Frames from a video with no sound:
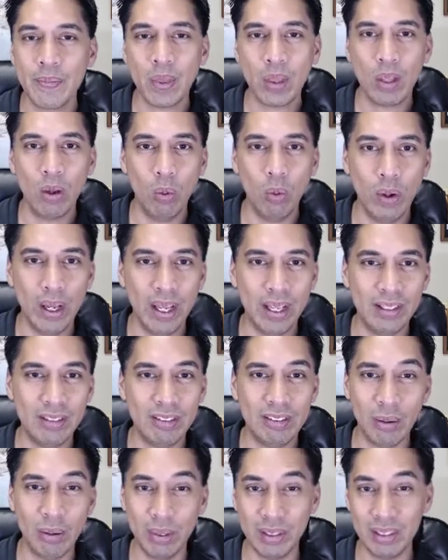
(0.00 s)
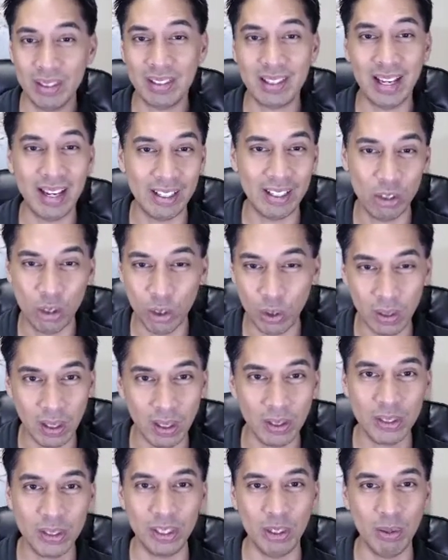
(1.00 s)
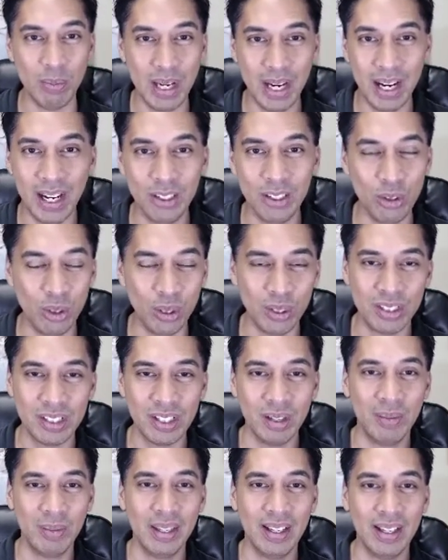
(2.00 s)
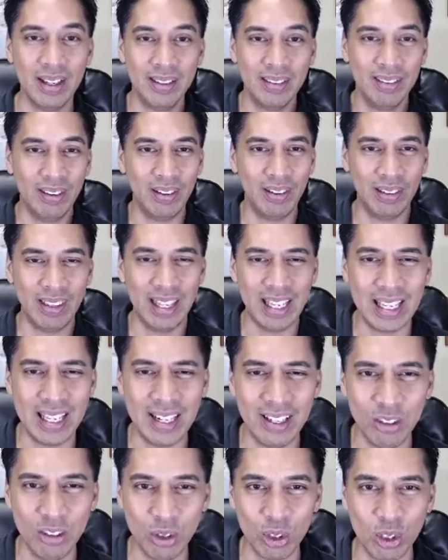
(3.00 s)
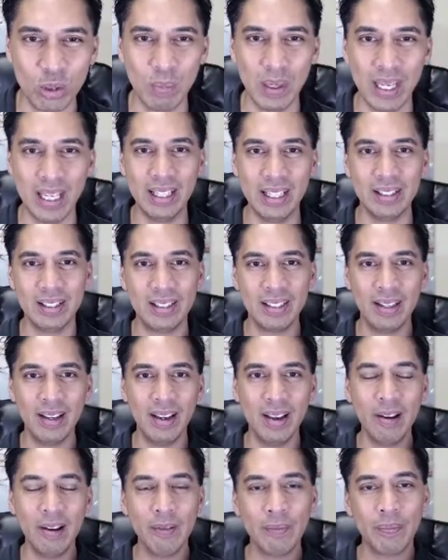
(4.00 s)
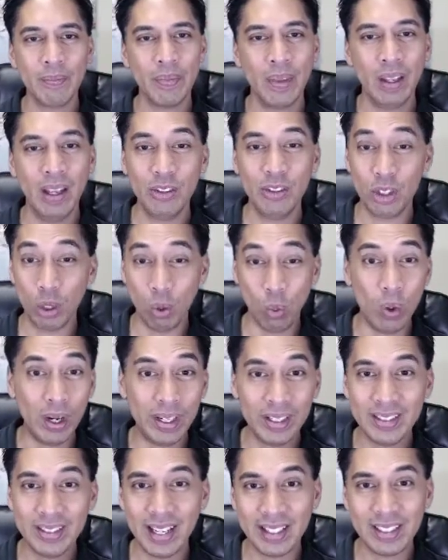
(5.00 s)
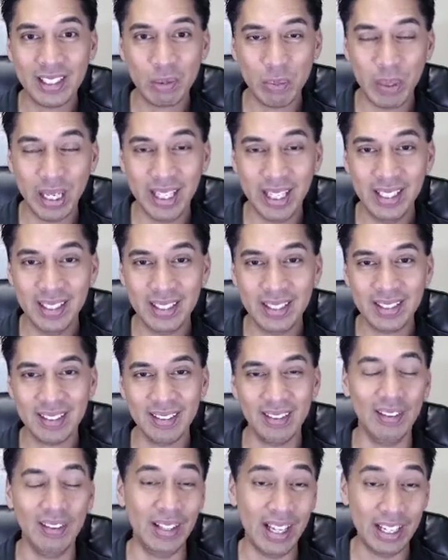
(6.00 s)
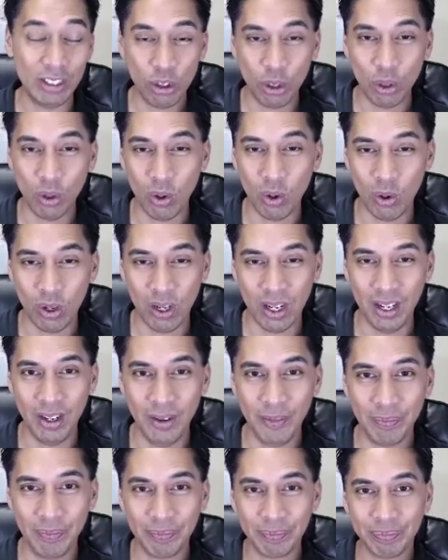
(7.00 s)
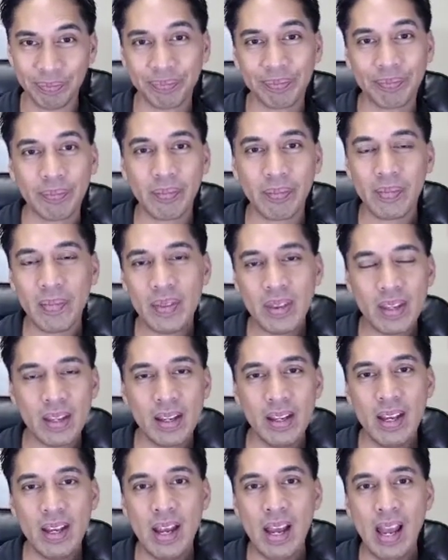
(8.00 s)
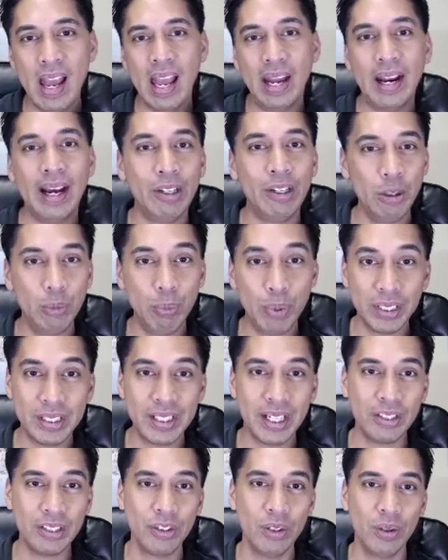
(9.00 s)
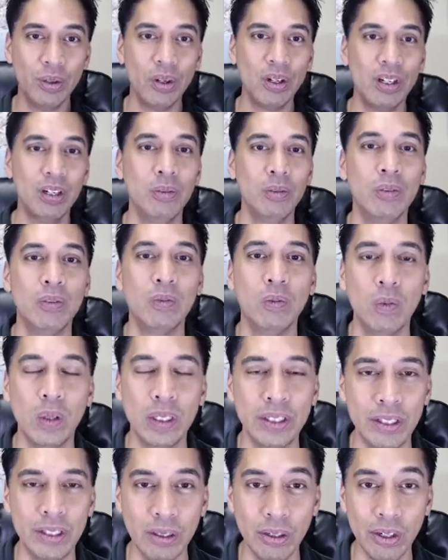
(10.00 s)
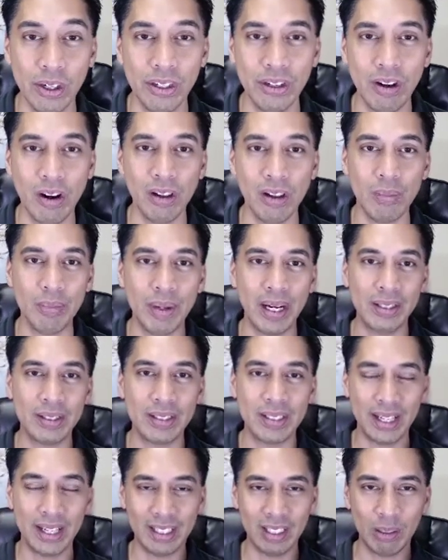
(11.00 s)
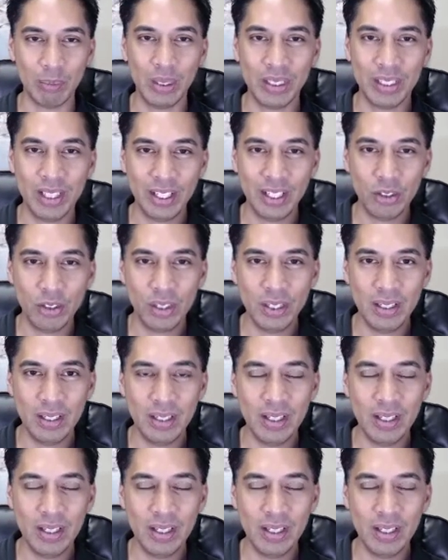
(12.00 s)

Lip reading: when someone's standing too close to you, behind you or something. They get in your space. And so what is that space? Oh, that's your aura. And how do you protect your aura? Well, you learned all about psychic protection